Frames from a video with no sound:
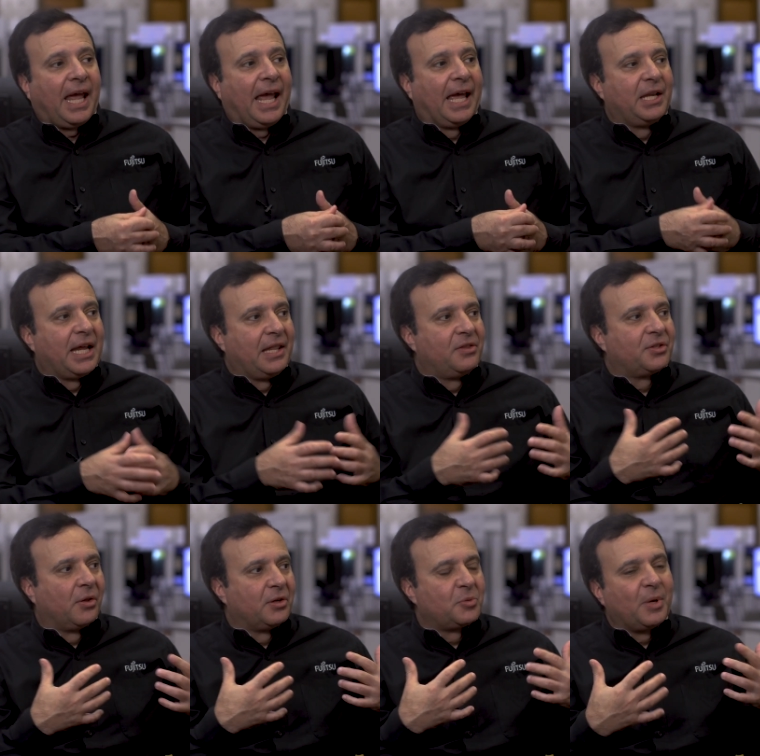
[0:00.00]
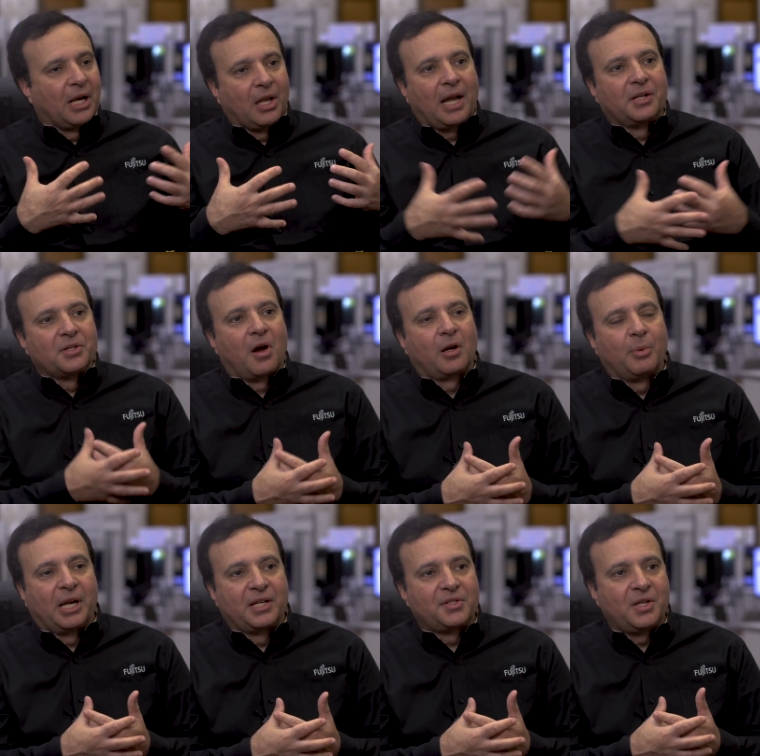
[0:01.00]
And so there's been a lot of talk
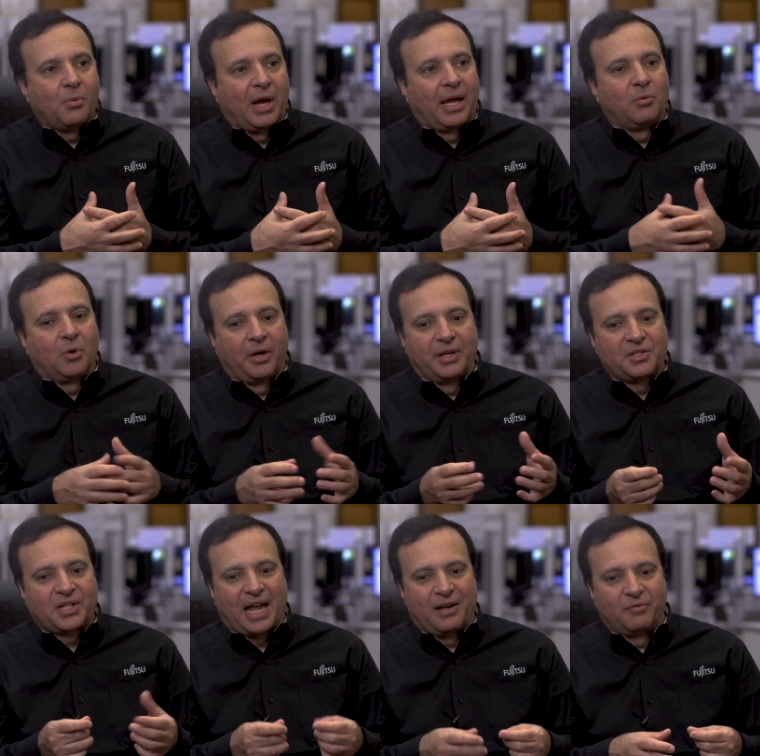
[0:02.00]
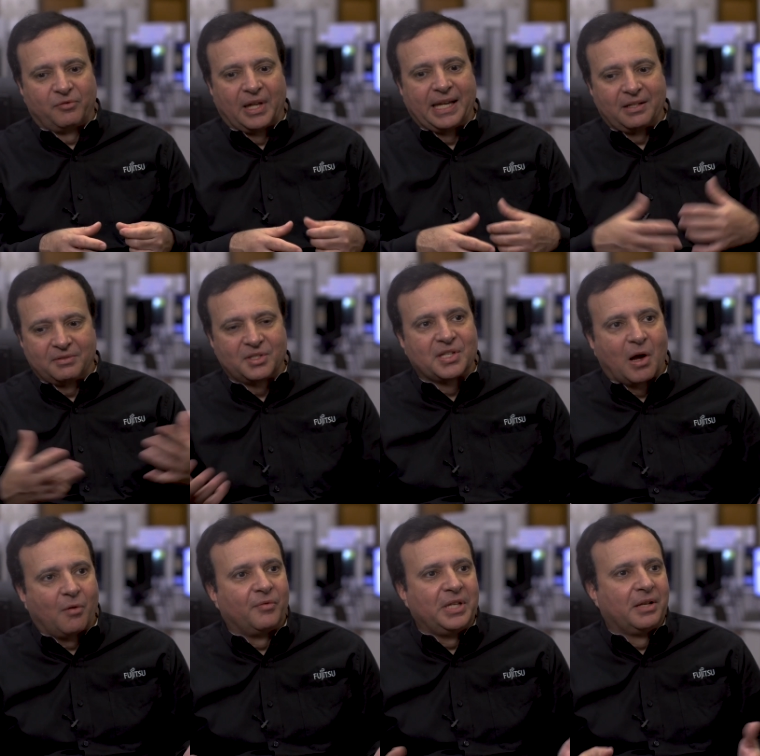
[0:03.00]
about SD-WAN where it's kind of like
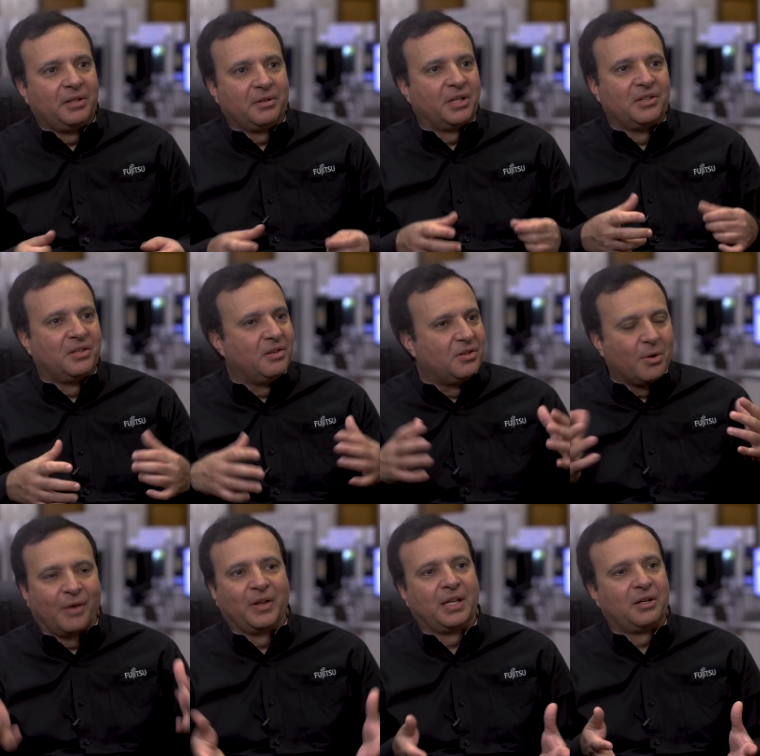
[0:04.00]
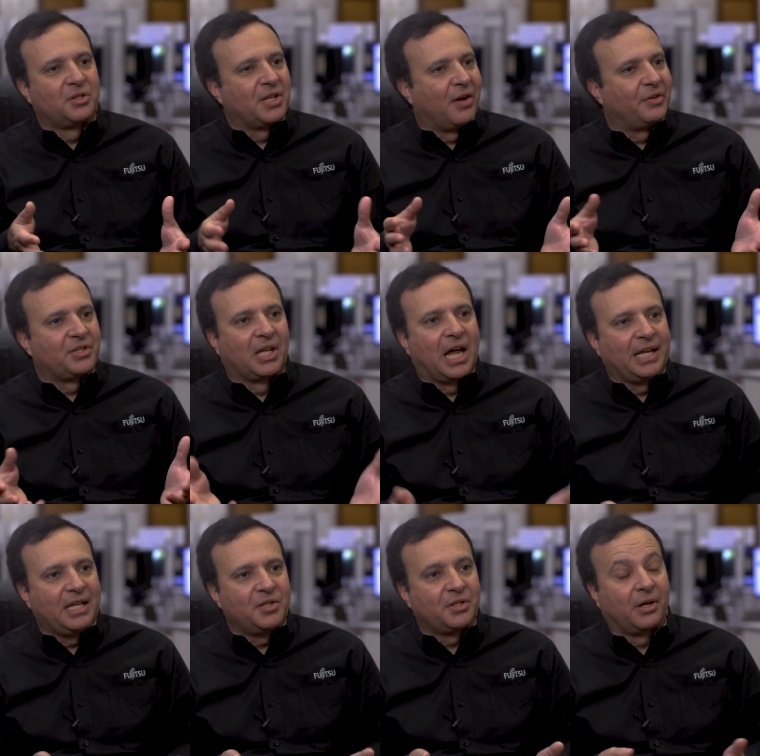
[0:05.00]
you can do everything yourself, it's a
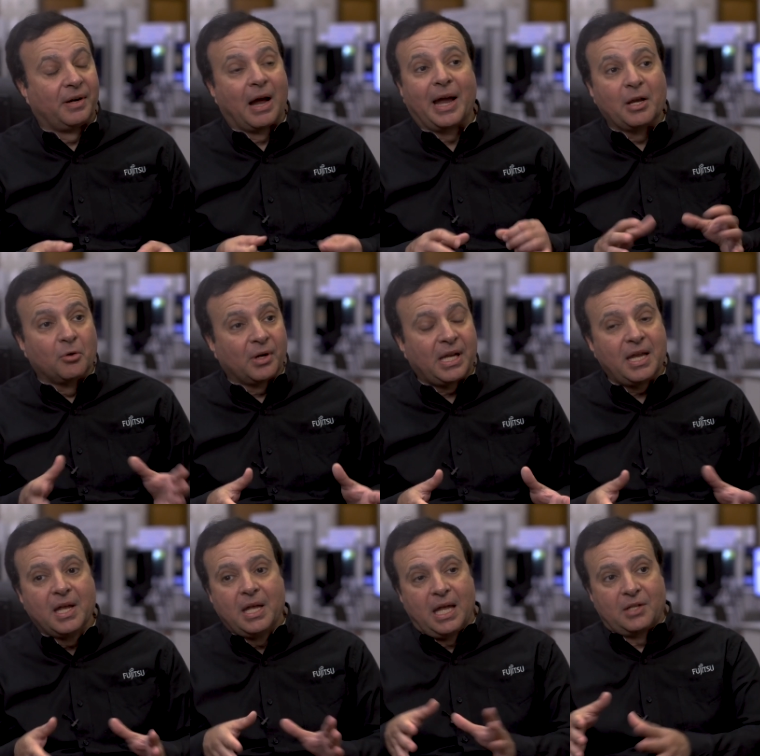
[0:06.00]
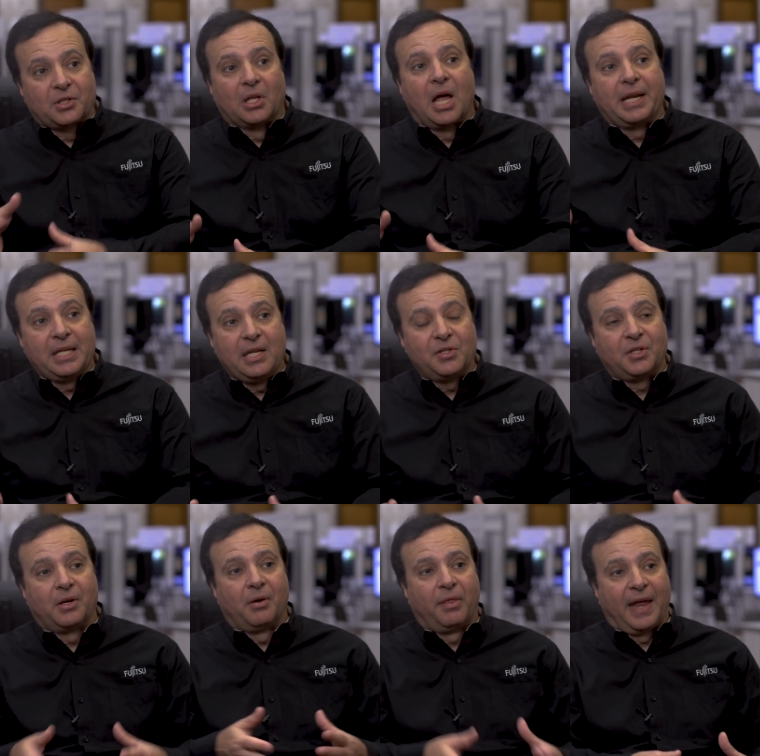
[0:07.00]
lot easier. Now I agree, it's a lot
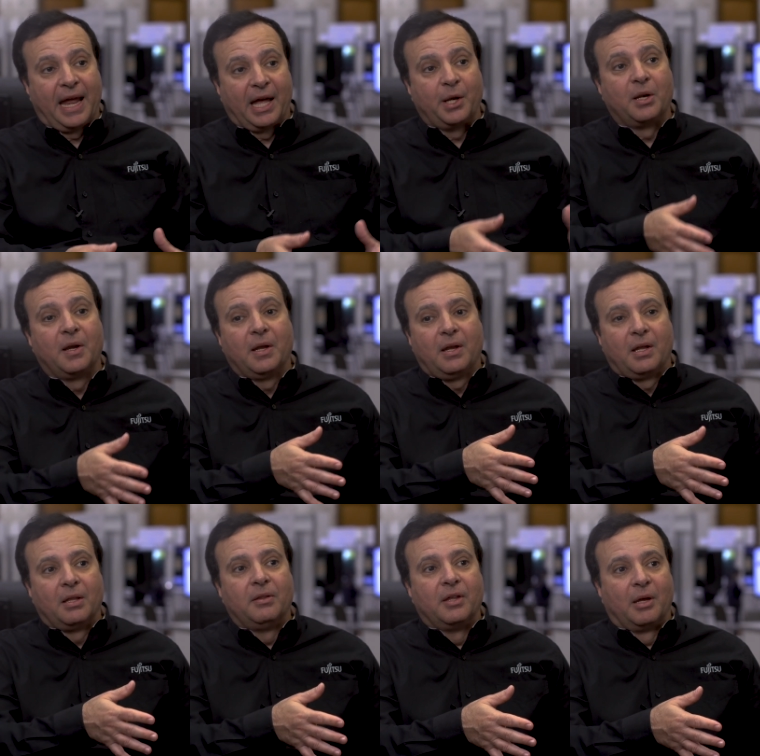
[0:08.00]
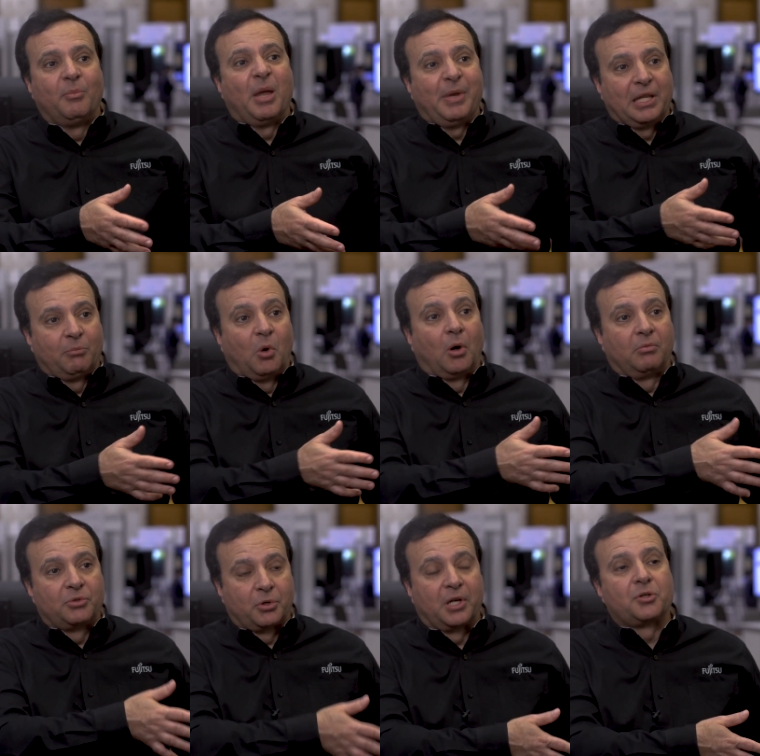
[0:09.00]
easier than the maybe
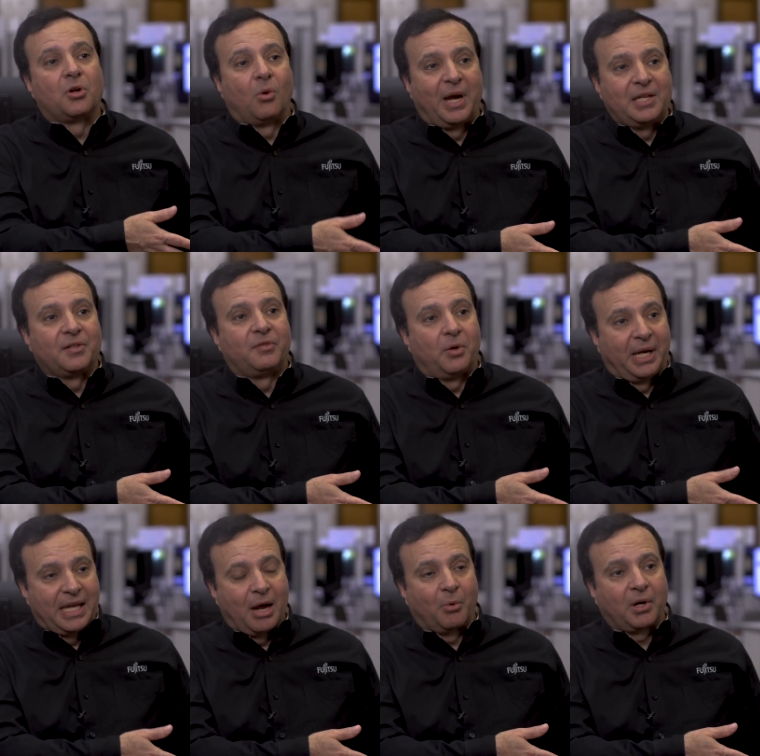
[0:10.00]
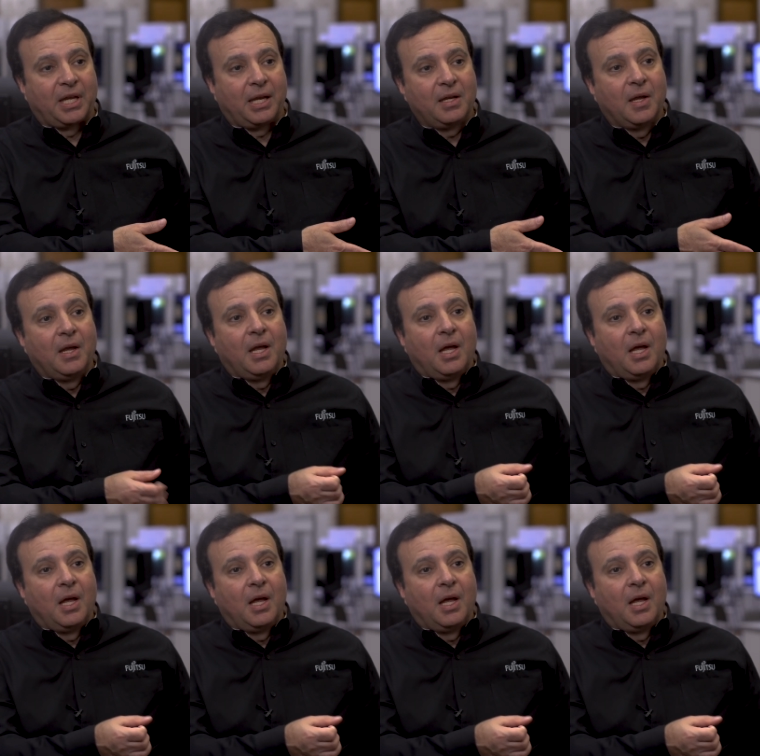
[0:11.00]
more traditional ways of doing networking,